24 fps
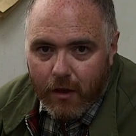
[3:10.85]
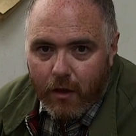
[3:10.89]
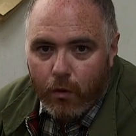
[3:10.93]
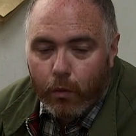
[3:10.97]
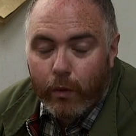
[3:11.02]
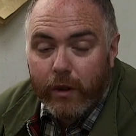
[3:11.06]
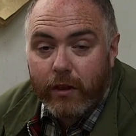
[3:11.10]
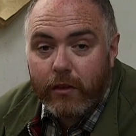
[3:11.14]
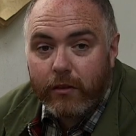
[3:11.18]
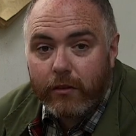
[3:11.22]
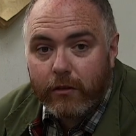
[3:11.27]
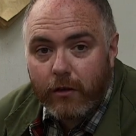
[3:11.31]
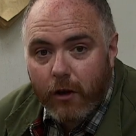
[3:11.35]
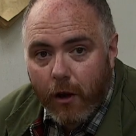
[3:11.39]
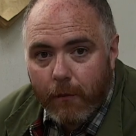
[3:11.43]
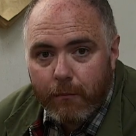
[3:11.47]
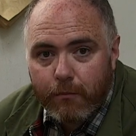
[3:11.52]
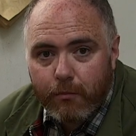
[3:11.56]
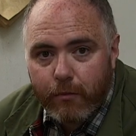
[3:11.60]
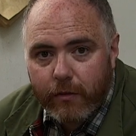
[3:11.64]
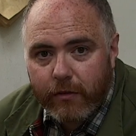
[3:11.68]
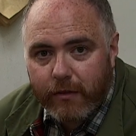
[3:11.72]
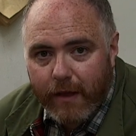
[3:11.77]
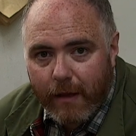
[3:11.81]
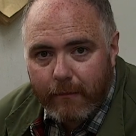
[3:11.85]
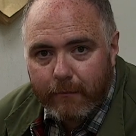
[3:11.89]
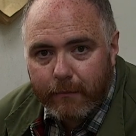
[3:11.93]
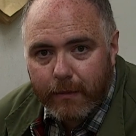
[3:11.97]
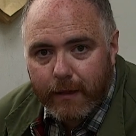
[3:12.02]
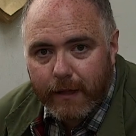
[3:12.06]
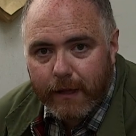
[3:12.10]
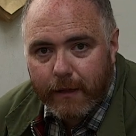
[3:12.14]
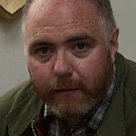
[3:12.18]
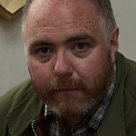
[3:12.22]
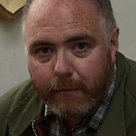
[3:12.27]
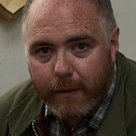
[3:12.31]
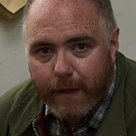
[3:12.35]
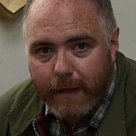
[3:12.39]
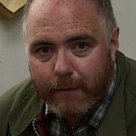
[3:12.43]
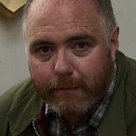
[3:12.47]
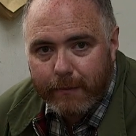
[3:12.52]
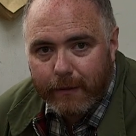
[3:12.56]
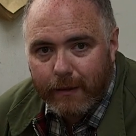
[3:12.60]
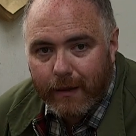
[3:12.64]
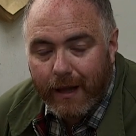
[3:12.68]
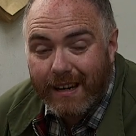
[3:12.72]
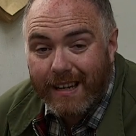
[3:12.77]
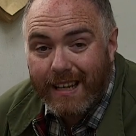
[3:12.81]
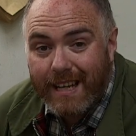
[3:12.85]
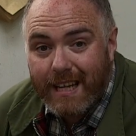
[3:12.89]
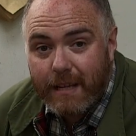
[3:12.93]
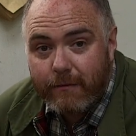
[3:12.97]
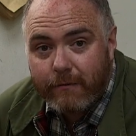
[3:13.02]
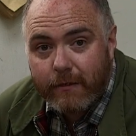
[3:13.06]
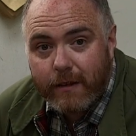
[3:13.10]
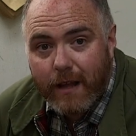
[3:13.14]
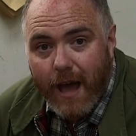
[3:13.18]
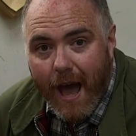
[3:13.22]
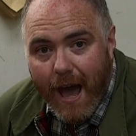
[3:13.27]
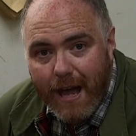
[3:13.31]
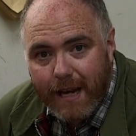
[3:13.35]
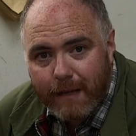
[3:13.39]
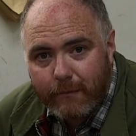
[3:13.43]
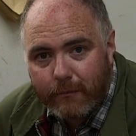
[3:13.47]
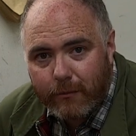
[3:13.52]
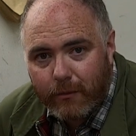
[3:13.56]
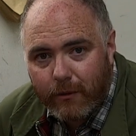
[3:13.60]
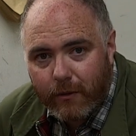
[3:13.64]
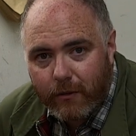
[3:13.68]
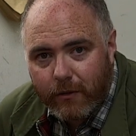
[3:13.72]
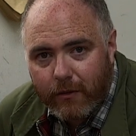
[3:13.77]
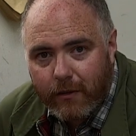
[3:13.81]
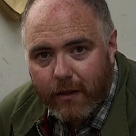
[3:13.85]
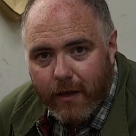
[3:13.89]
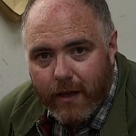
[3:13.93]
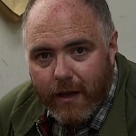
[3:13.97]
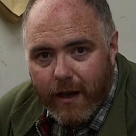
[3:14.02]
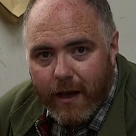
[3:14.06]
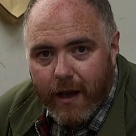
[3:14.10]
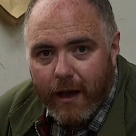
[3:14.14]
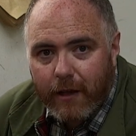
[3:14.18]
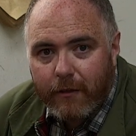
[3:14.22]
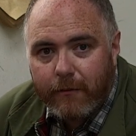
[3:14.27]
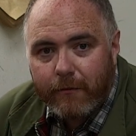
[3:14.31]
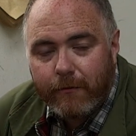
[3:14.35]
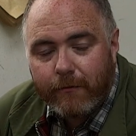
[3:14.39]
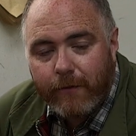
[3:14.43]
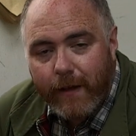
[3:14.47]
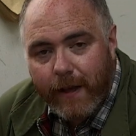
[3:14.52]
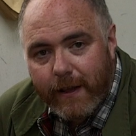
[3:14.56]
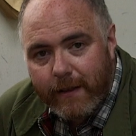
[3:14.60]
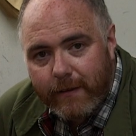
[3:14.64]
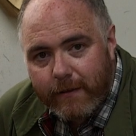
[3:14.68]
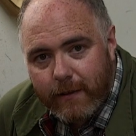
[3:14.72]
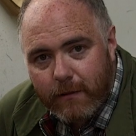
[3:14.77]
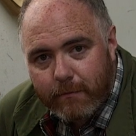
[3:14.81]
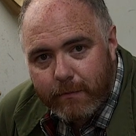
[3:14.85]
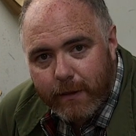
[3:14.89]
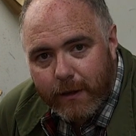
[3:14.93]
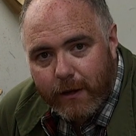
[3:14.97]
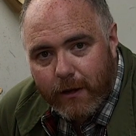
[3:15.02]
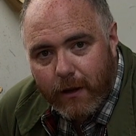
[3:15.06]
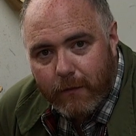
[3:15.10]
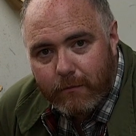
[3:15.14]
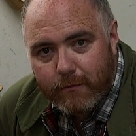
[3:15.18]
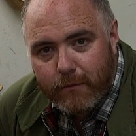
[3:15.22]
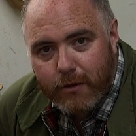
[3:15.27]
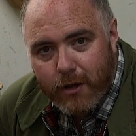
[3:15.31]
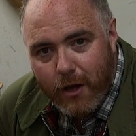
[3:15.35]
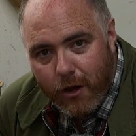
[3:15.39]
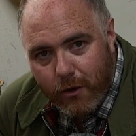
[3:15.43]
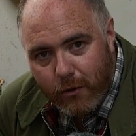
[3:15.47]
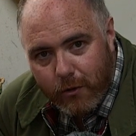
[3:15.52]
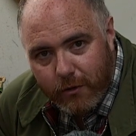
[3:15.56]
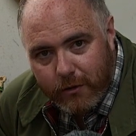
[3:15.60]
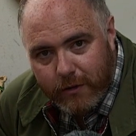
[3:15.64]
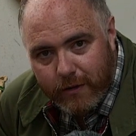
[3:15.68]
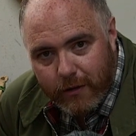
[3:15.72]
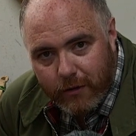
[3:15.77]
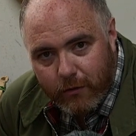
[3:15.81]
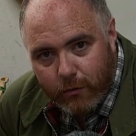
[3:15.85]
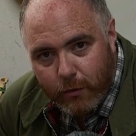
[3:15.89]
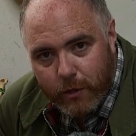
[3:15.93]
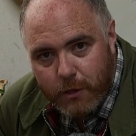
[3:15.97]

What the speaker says: We stop resembling people and even animals as faces become noses,